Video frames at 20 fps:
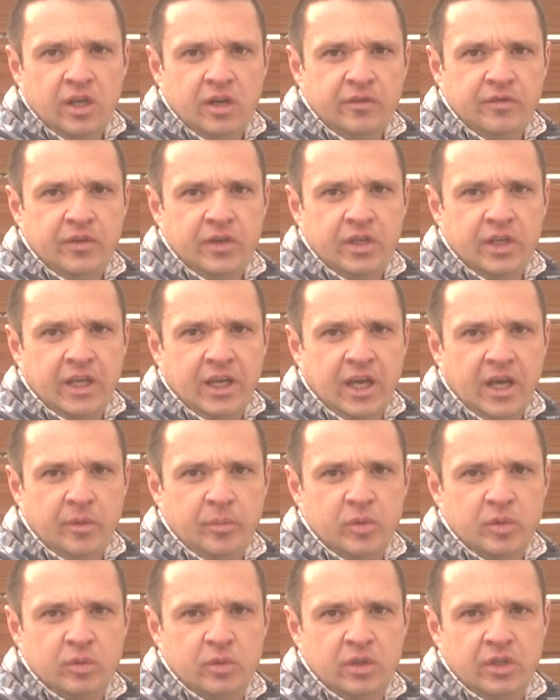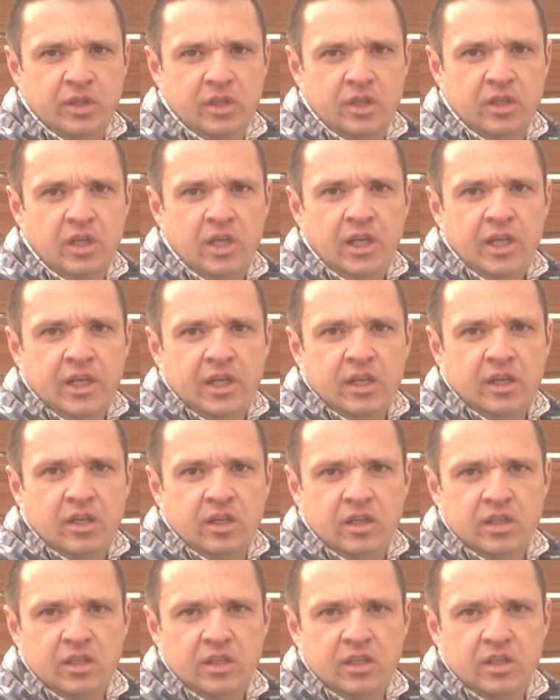I'm very happy with it. Uh,